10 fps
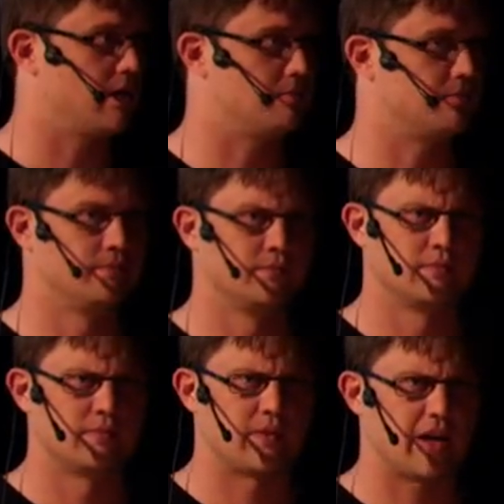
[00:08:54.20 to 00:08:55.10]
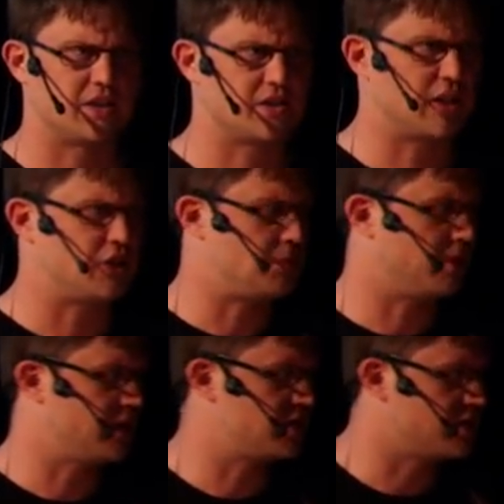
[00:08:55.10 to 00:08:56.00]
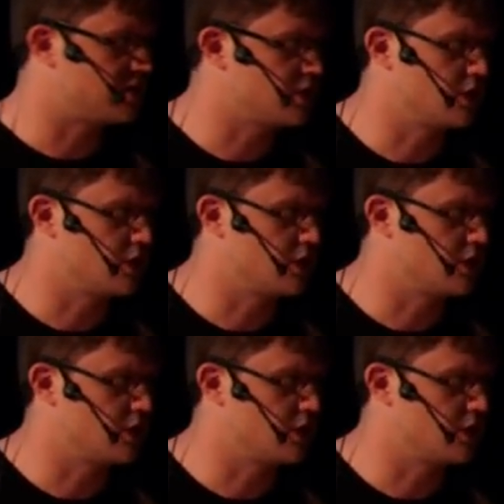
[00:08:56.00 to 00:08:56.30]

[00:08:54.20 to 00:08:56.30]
um, at a sketchy place in